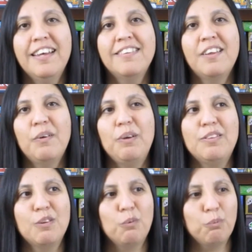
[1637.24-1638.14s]
So
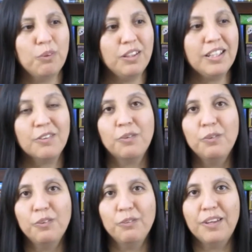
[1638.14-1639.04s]
it's a really
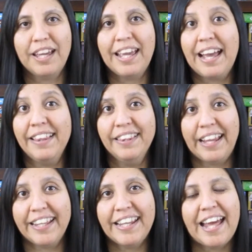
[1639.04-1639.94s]
cool way. I
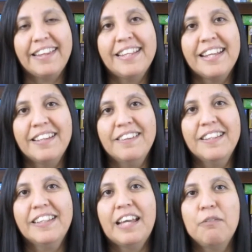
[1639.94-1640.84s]
like it at the end of
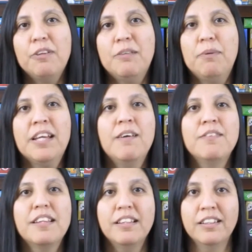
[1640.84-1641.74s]
the game when it
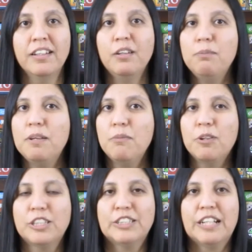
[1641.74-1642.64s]
becomes a little bit
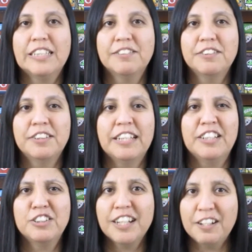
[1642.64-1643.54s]
more stressful and
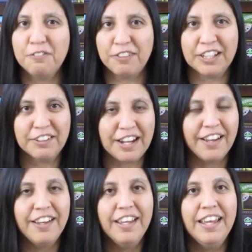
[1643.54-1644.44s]
you're trying to figure
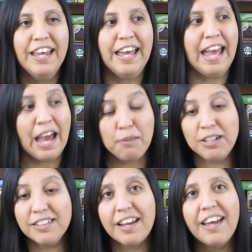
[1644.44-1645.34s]
out how
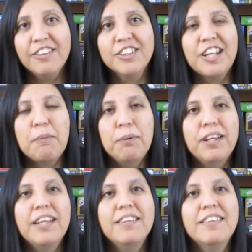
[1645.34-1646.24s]
many tiles should I
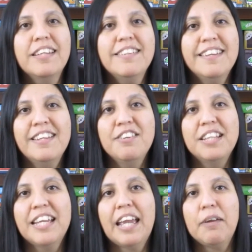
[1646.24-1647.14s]
put in to continue
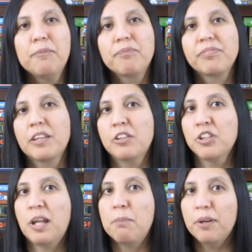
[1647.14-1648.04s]
the game.
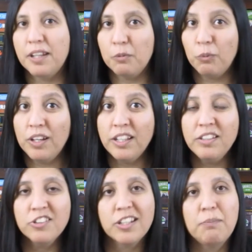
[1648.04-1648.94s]
Should I put in
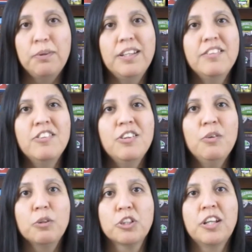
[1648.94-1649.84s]
1? Should I put in 2?
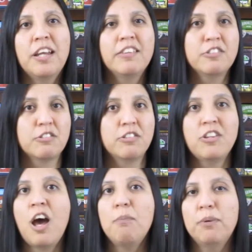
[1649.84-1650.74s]
Or should I just
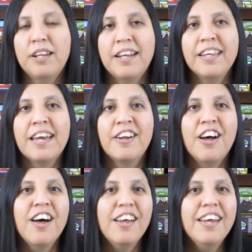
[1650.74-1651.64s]
not put any at
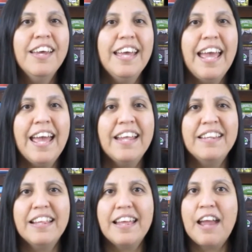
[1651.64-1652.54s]
all? And
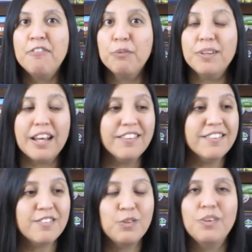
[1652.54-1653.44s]
everyone else
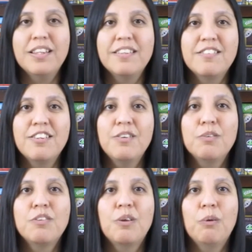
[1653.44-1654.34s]
is doing this
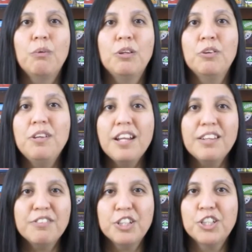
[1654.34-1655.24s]
too, so you're not
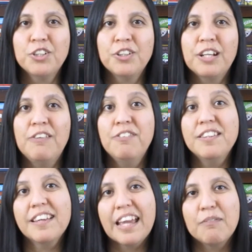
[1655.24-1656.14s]
even sure if
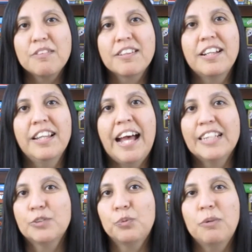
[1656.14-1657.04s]
the game is going to
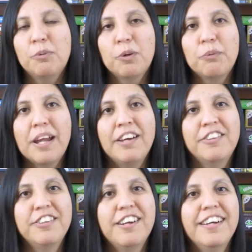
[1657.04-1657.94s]
last one more
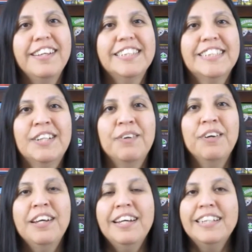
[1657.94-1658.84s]
round or not. So
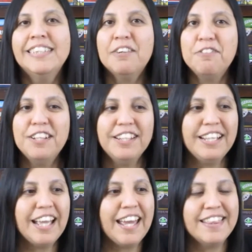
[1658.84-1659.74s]

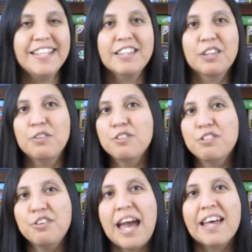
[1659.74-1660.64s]
definitely, I think those
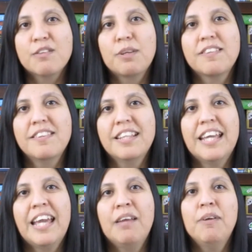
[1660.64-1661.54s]
two aspects in the
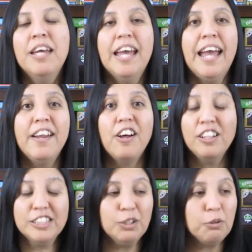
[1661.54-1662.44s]
game, and
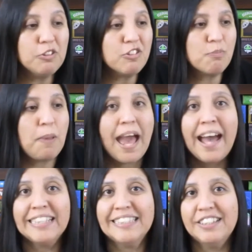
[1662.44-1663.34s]
also just
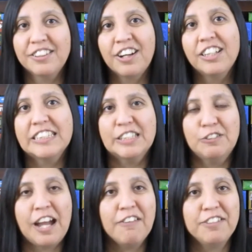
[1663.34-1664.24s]
passing your cards, the
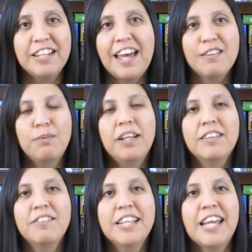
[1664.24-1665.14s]
drafting aspect
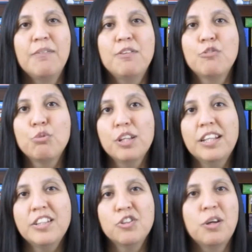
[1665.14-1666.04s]
of the game is
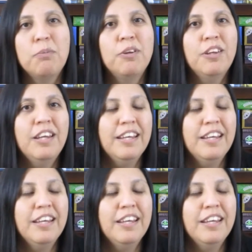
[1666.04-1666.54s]
really enjoyable.